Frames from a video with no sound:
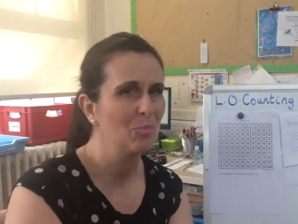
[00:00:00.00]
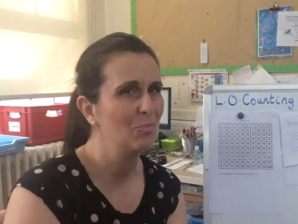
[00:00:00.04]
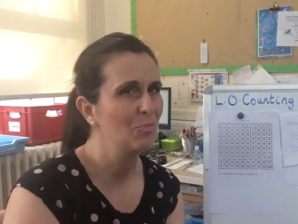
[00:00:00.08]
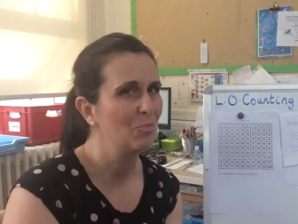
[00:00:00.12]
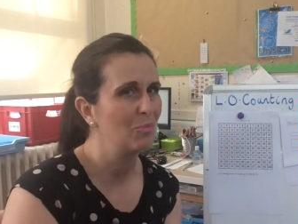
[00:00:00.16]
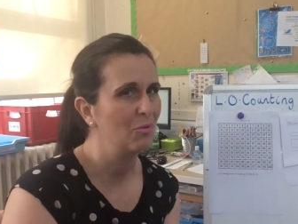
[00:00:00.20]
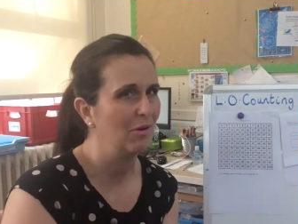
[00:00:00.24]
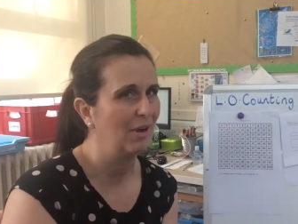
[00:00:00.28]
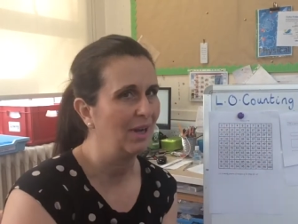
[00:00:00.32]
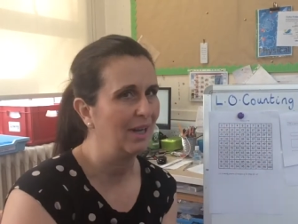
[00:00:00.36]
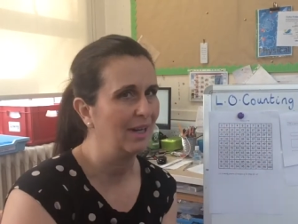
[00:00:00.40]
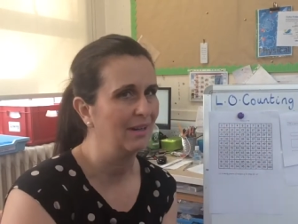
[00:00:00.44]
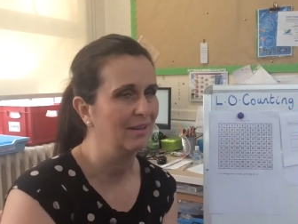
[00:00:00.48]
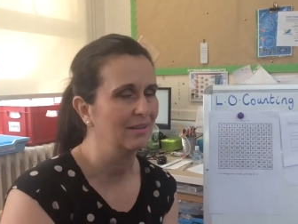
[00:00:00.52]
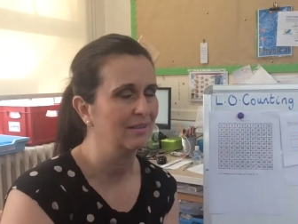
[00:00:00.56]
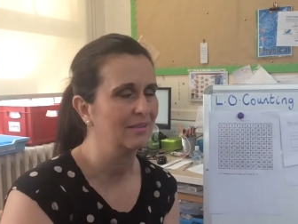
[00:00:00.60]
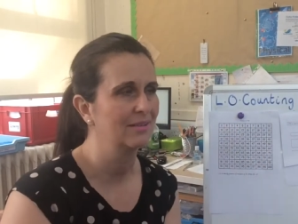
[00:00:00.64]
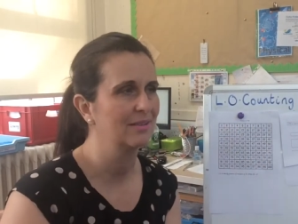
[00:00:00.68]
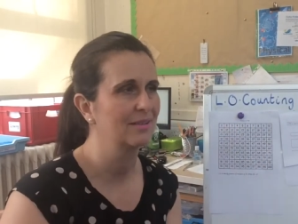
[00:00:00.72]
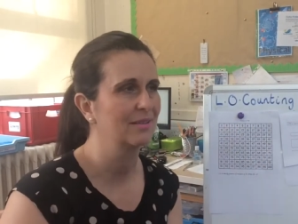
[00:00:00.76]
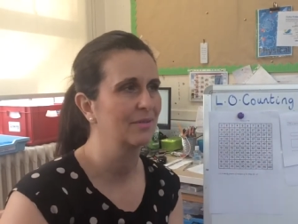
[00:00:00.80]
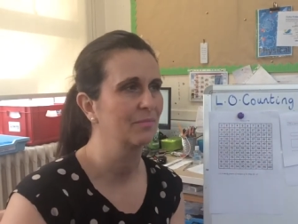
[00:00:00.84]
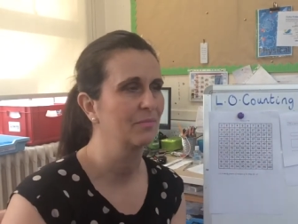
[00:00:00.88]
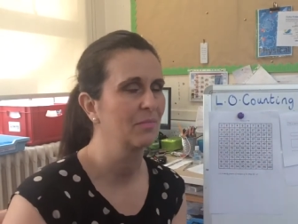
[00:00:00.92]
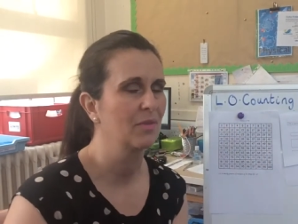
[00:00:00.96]

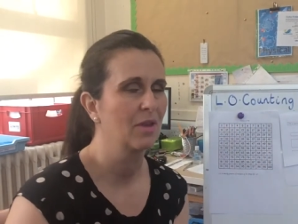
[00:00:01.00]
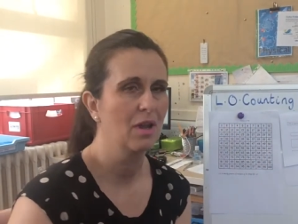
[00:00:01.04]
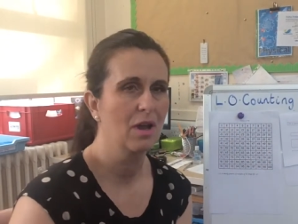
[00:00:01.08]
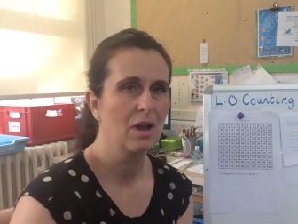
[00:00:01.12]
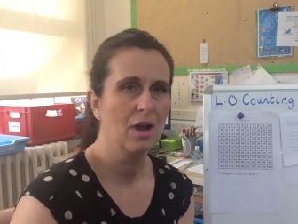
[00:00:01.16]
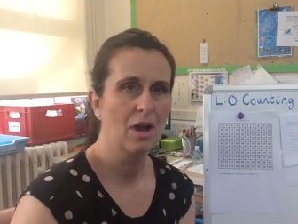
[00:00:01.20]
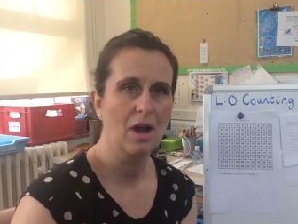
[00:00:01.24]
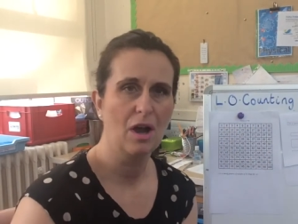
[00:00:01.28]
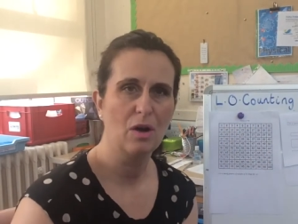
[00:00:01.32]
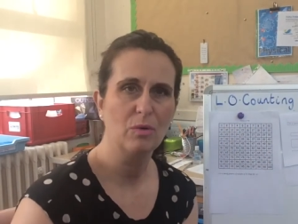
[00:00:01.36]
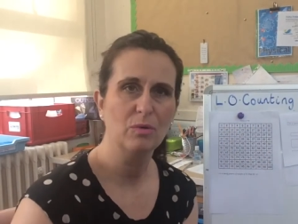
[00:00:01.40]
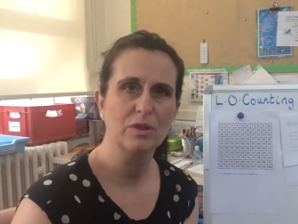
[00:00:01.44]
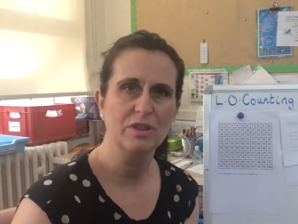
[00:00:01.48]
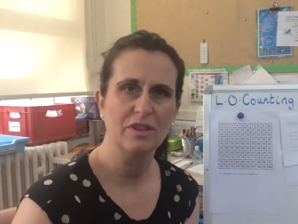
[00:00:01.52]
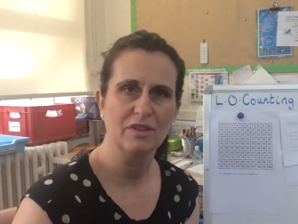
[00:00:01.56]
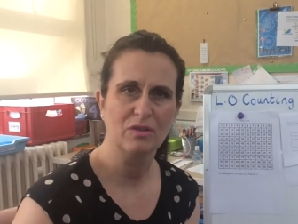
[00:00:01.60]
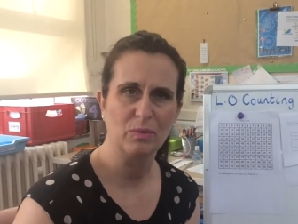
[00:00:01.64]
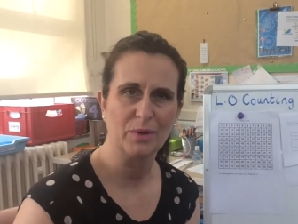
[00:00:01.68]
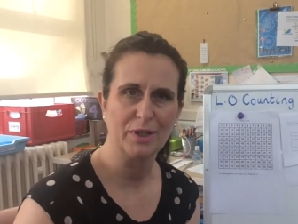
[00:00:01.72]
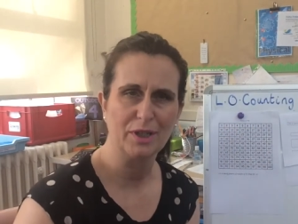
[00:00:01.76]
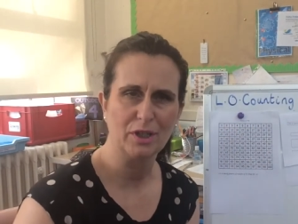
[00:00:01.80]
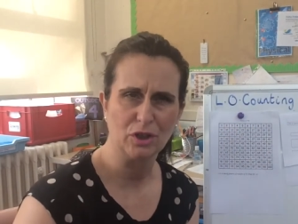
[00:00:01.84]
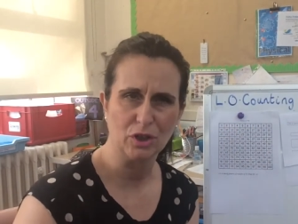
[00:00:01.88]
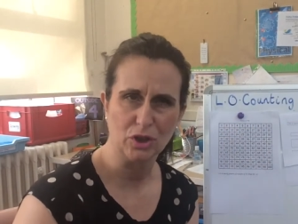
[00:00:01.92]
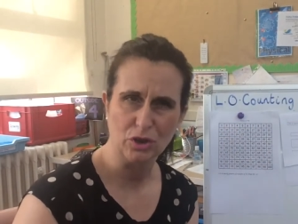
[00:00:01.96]
Brilliant. I wonder if
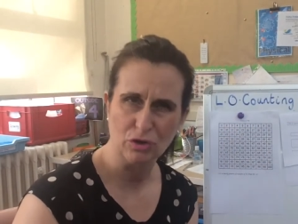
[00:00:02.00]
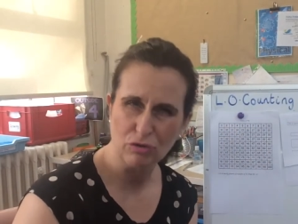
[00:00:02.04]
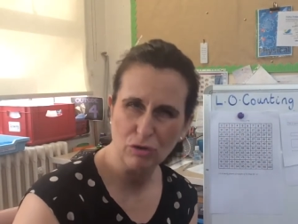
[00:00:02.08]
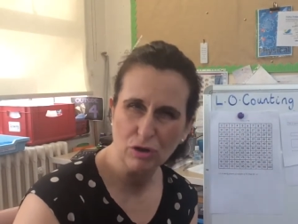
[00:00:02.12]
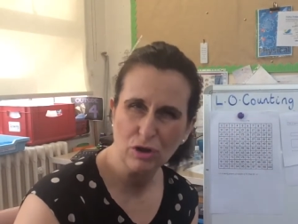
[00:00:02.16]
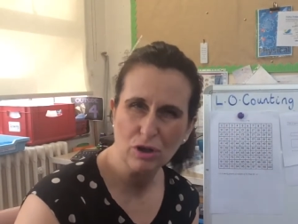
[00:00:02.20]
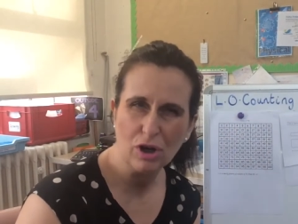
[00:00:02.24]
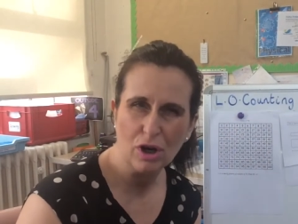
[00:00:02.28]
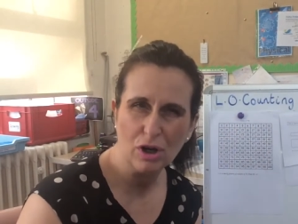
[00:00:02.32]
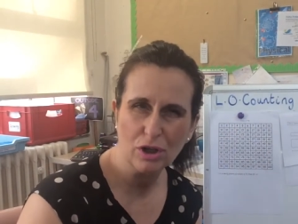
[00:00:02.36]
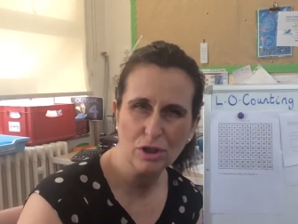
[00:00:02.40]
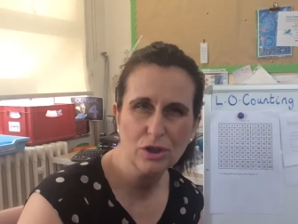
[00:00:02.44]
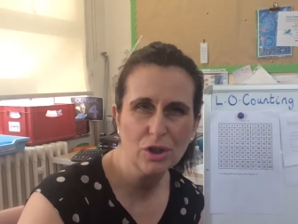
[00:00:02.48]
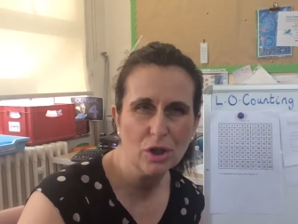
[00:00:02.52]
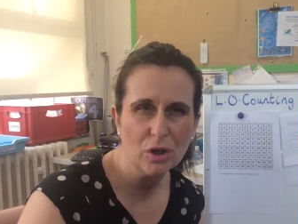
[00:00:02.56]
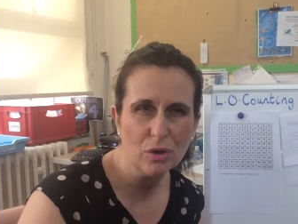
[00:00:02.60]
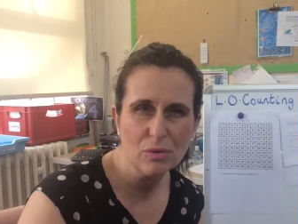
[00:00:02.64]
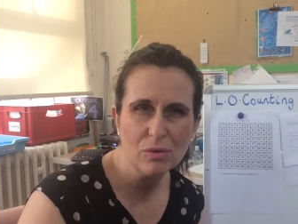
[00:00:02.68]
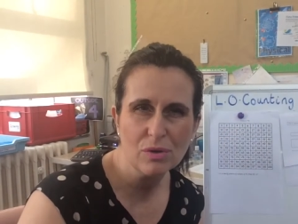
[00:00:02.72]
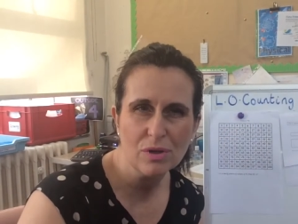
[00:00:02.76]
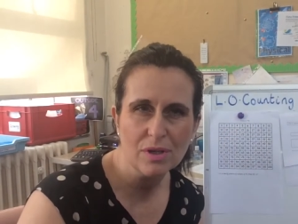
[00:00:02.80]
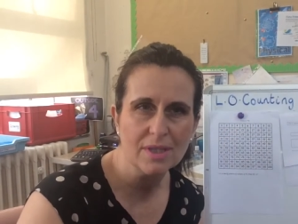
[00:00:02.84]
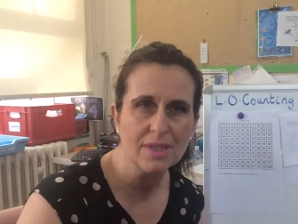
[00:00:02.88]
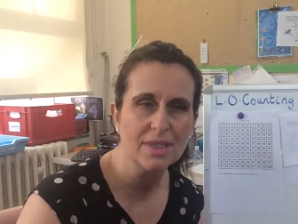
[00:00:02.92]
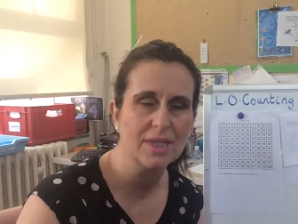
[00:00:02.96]
we can shrug our
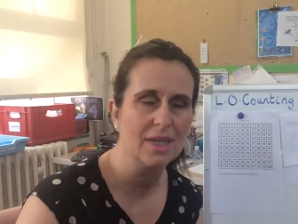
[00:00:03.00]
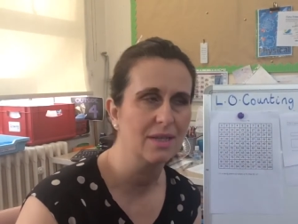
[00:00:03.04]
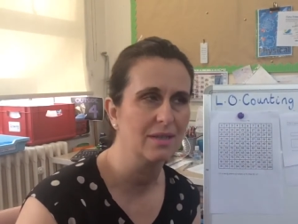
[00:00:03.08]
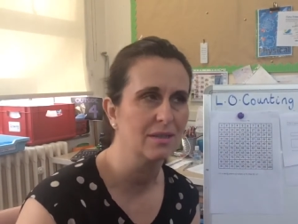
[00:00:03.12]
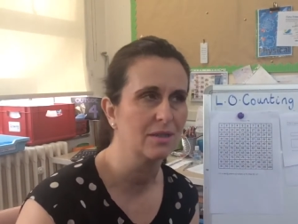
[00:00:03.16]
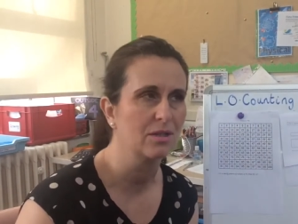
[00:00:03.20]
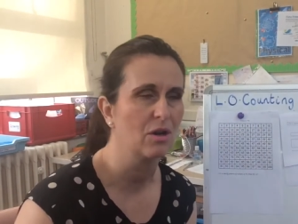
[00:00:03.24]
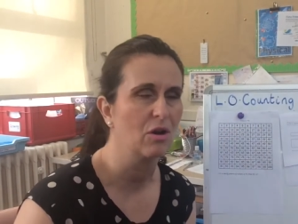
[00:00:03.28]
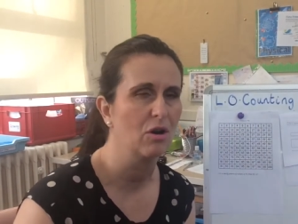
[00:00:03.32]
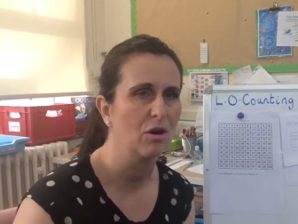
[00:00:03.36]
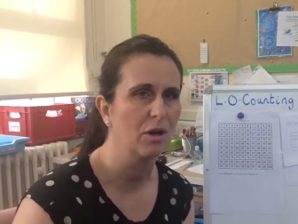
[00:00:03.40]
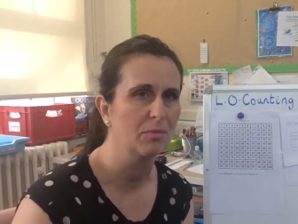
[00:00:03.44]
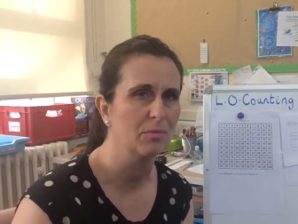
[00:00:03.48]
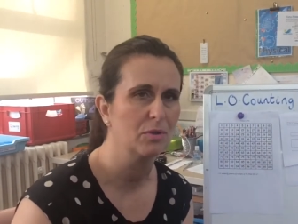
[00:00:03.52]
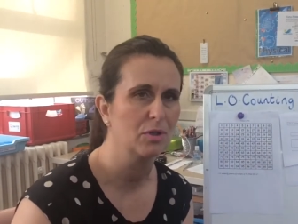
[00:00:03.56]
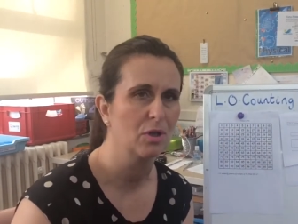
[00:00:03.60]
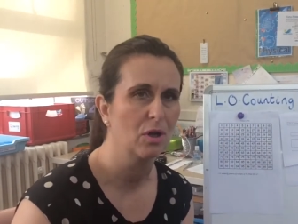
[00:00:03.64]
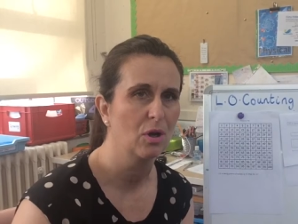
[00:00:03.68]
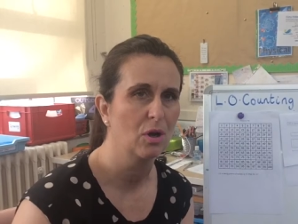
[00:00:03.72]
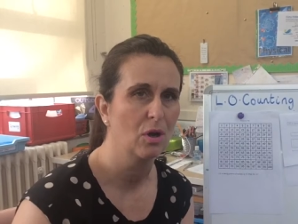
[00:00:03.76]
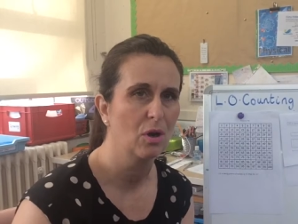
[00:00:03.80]
shoulders 10 times.